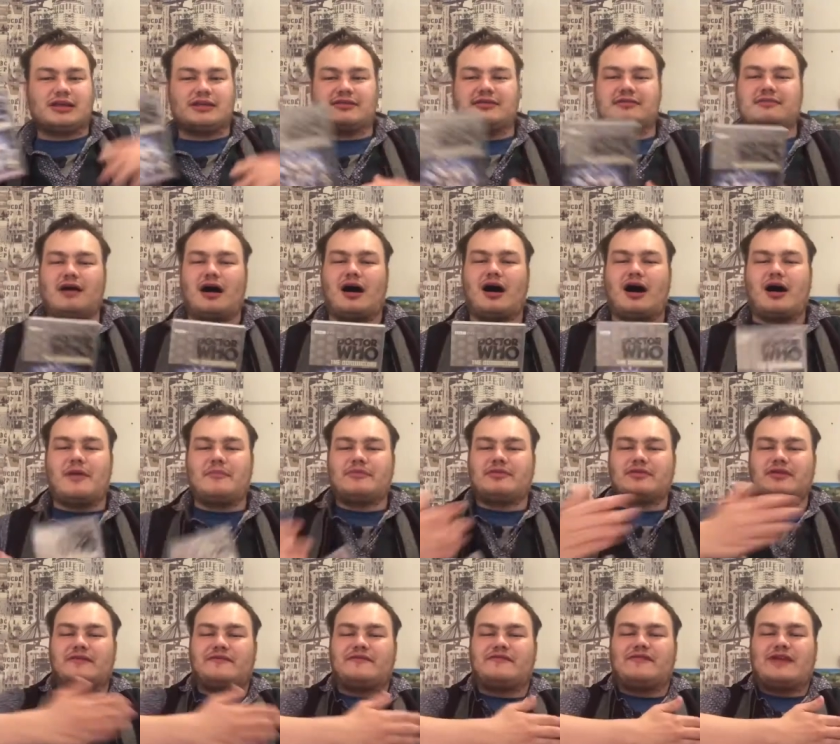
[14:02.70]
these arms
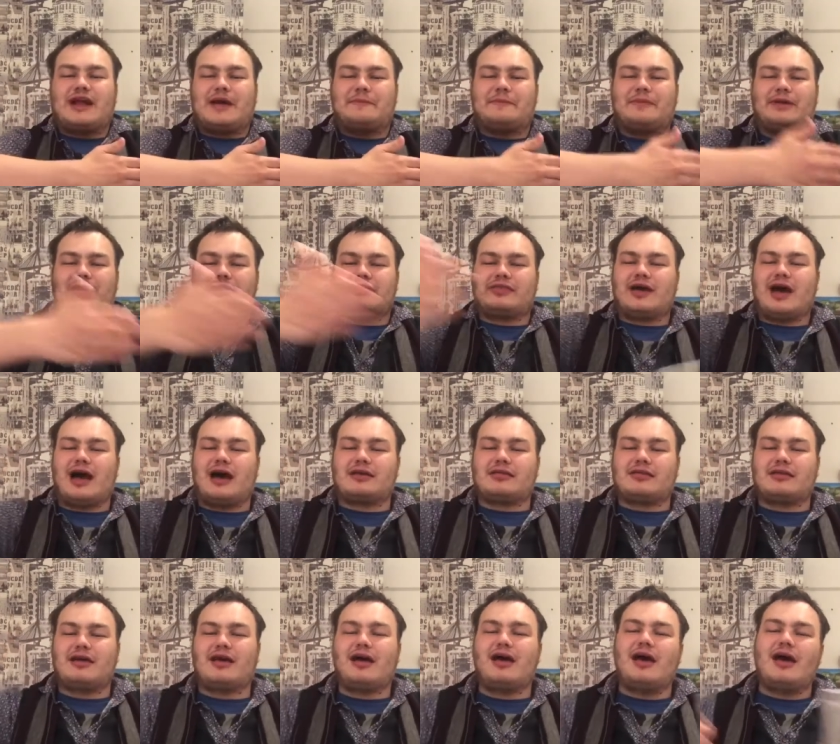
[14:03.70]
that flap like that,
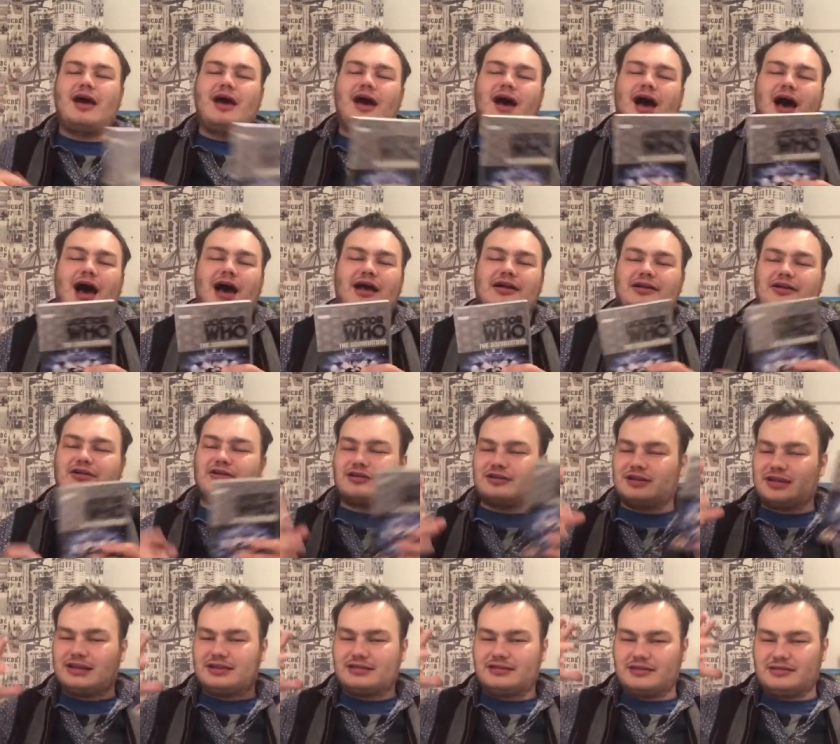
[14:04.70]
and they got
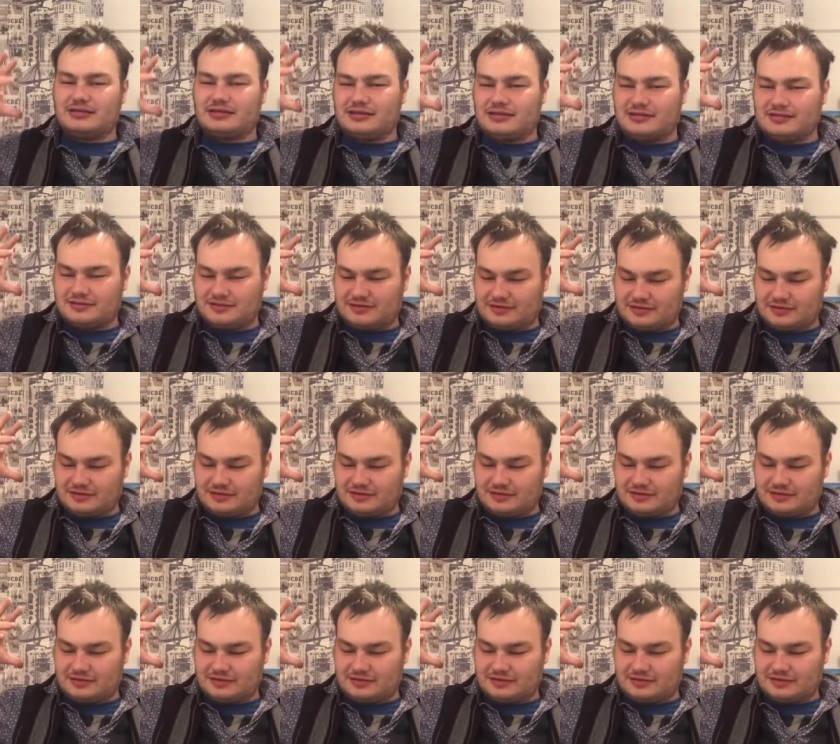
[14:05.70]
like these